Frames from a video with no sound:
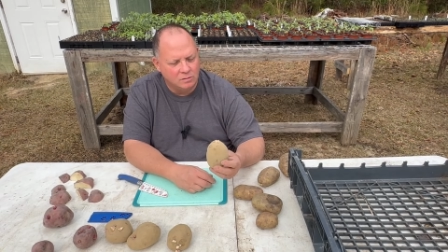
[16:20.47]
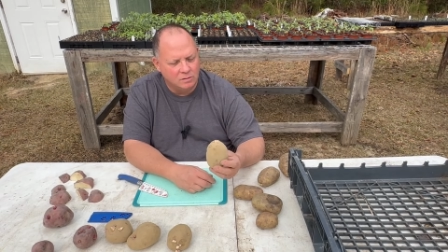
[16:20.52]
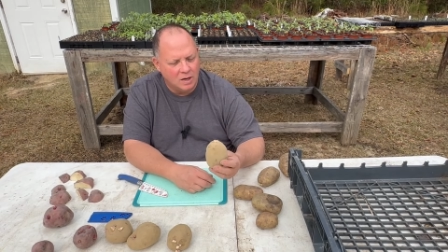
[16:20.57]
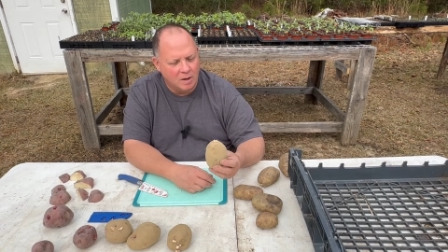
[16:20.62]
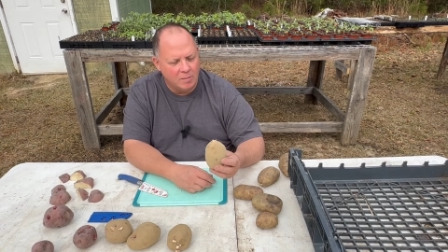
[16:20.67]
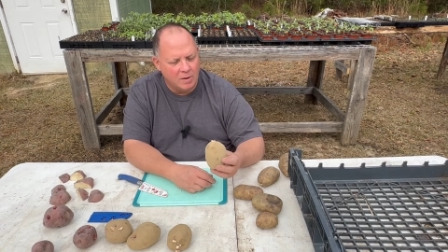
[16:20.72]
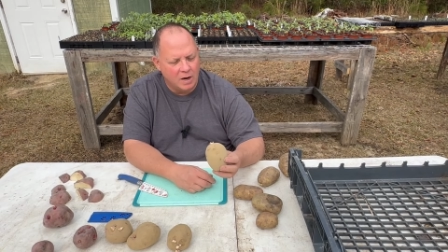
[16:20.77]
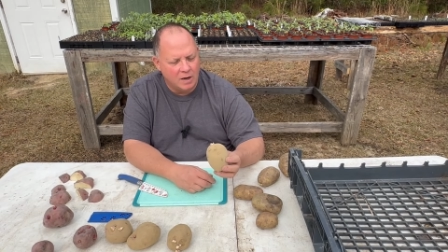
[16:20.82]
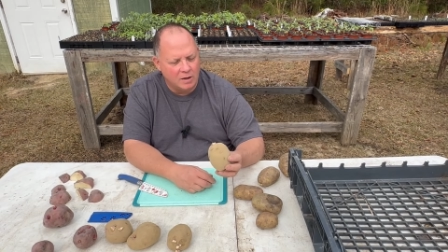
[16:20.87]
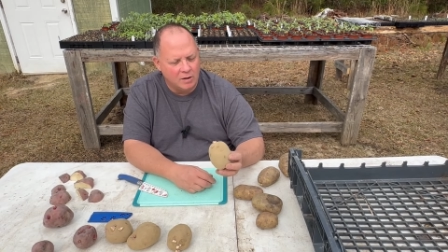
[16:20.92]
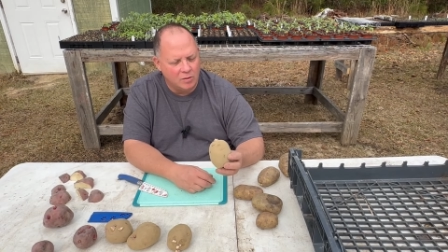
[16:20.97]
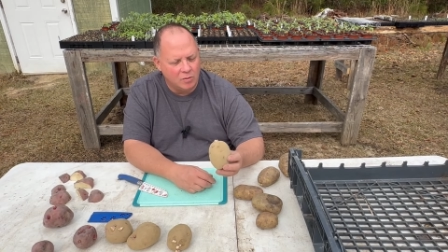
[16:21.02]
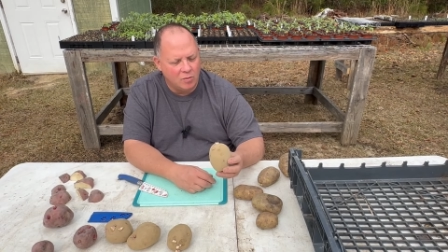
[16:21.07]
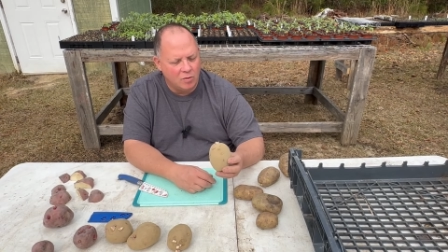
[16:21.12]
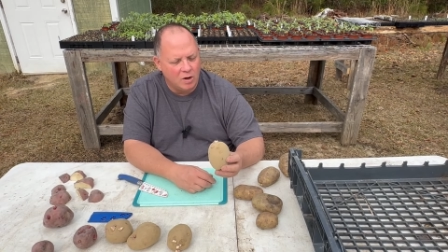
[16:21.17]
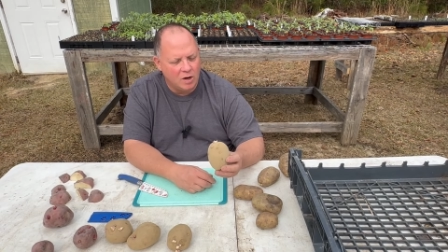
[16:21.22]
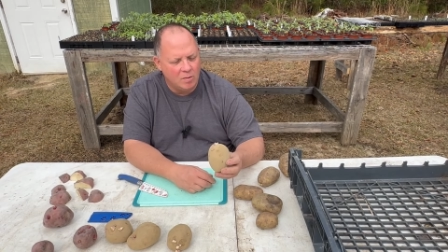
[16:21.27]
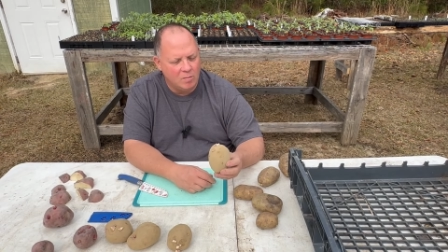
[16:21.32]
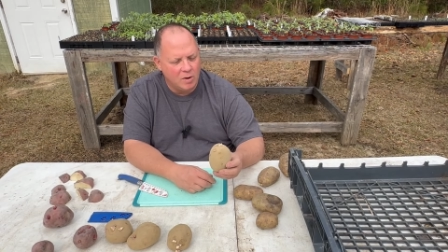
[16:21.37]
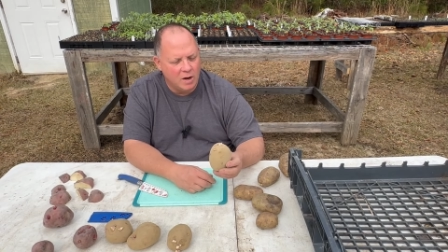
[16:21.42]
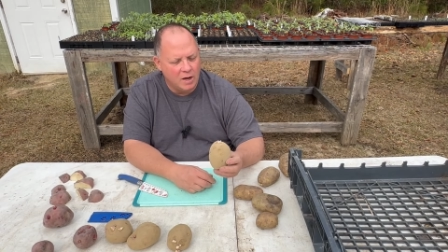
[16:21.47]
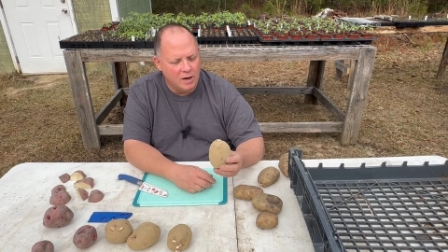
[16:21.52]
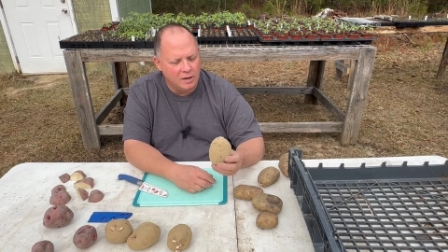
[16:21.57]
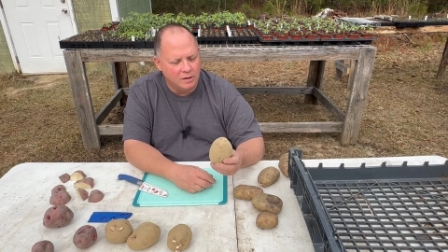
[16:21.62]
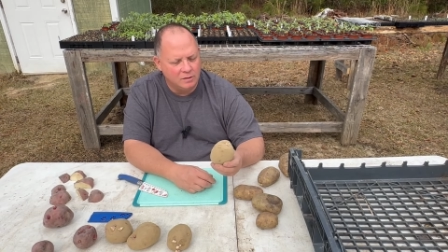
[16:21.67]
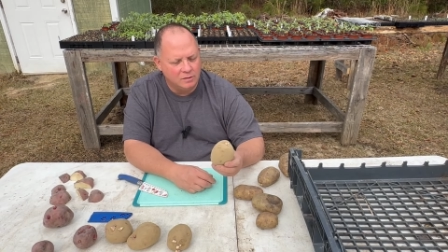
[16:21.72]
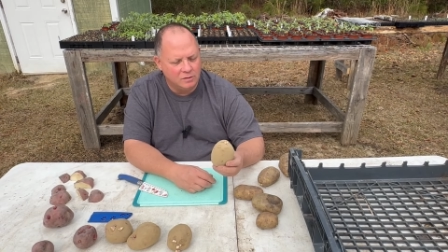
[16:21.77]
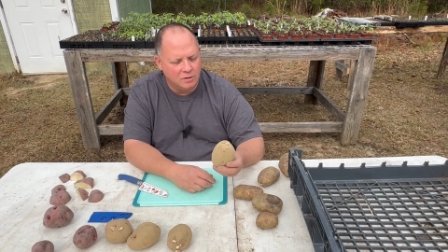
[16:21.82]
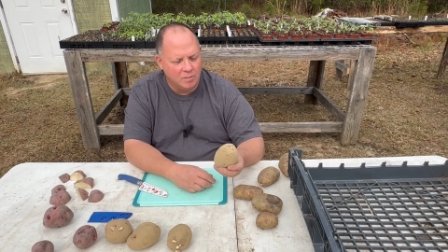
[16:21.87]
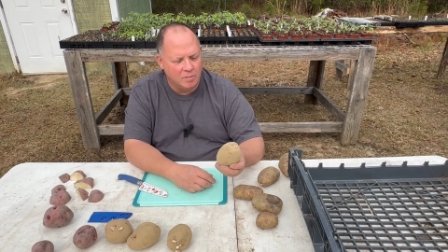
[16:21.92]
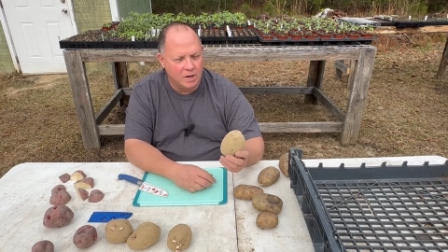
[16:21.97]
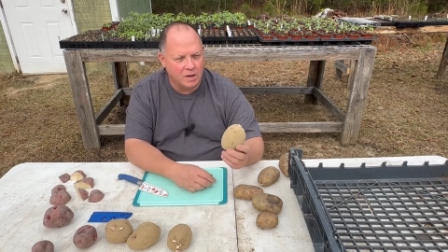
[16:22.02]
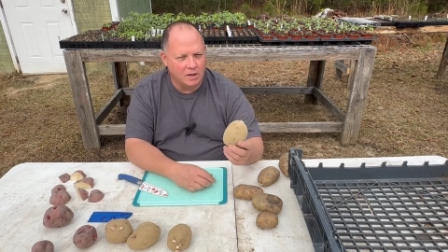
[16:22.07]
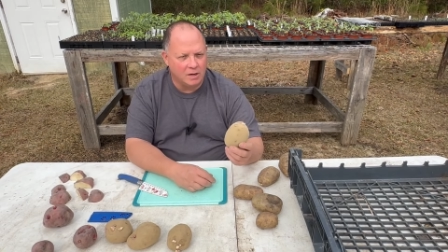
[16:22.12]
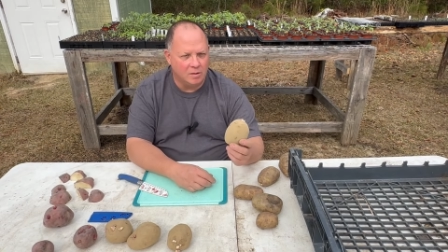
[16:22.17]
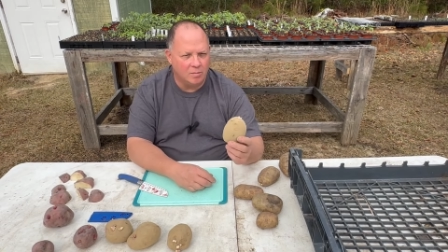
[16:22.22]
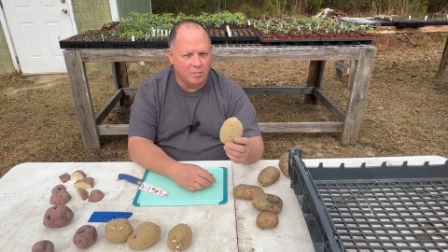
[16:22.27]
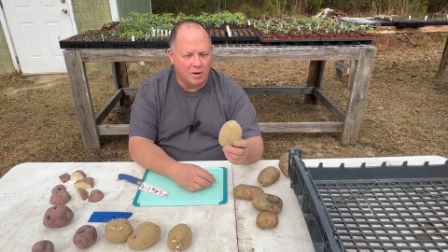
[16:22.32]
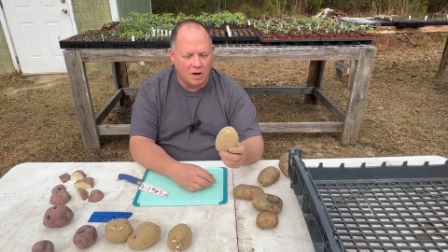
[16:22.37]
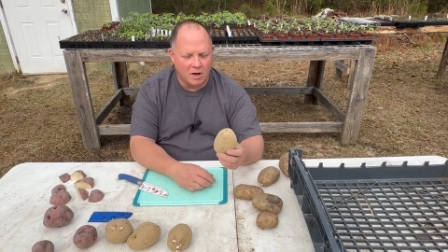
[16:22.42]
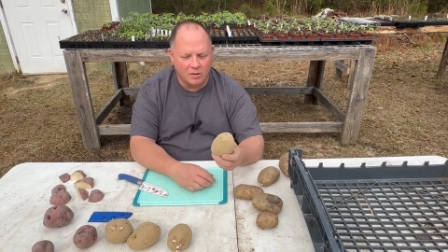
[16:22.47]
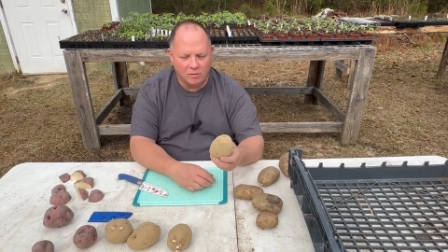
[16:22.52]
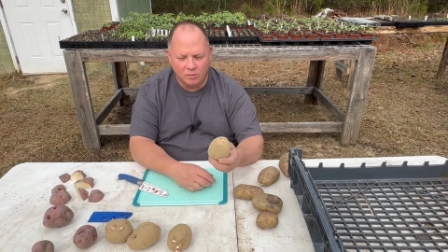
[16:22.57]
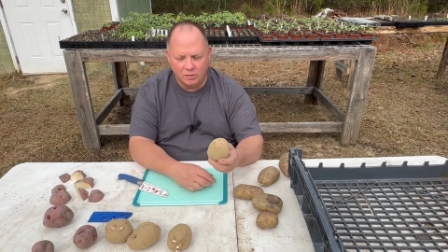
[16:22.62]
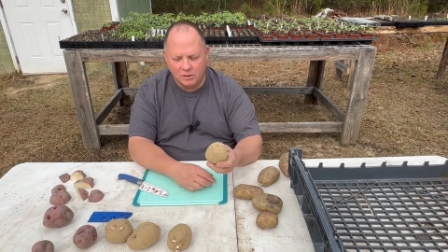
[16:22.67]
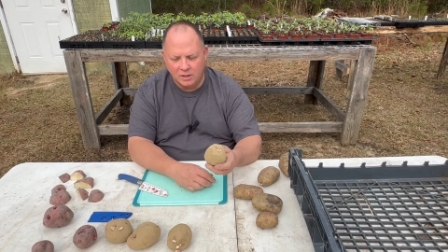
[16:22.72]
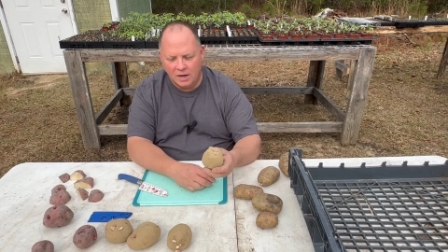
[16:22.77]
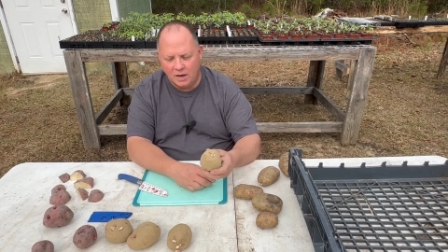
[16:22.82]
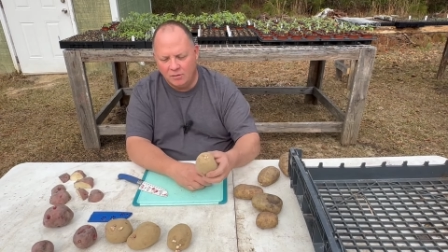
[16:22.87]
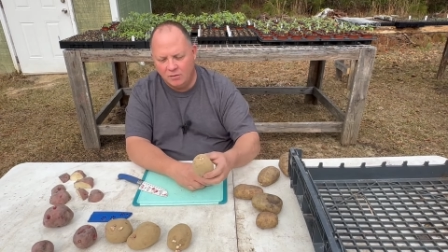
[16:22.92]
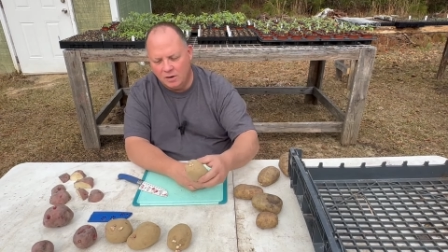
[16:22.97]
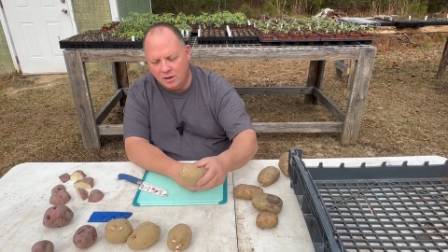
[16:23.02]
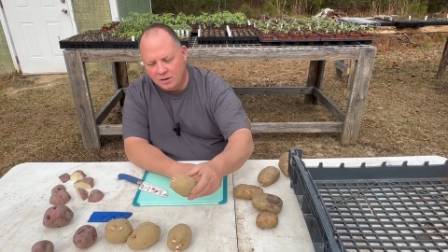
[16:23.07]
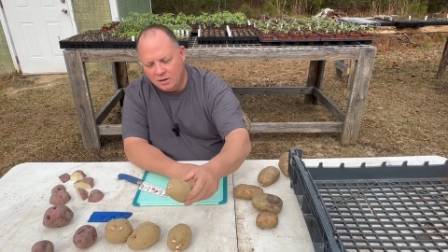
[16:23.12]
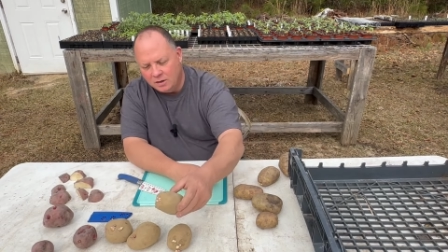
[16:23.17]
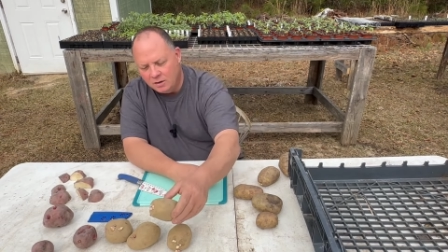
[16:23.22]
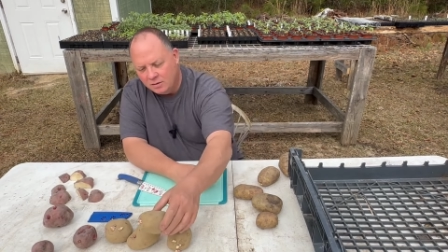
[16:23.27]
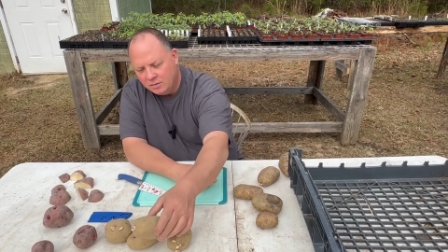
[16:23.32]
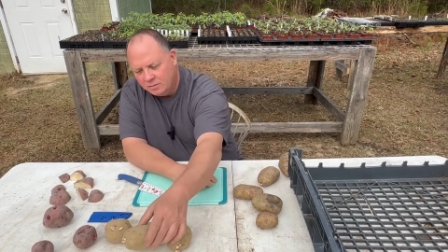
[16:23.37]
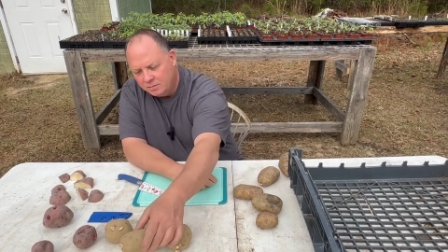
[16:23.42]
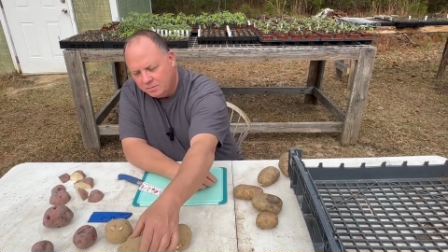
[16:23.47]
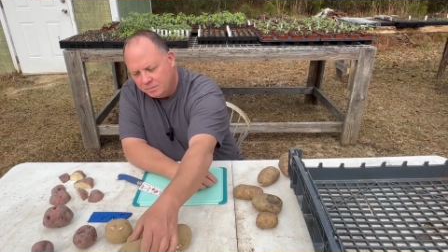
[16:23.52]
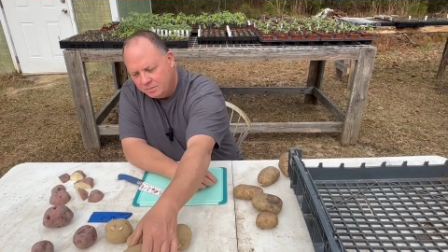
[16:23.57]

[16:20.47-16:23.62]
I'm not going to worry about it. So I'm not going to bother with that right now.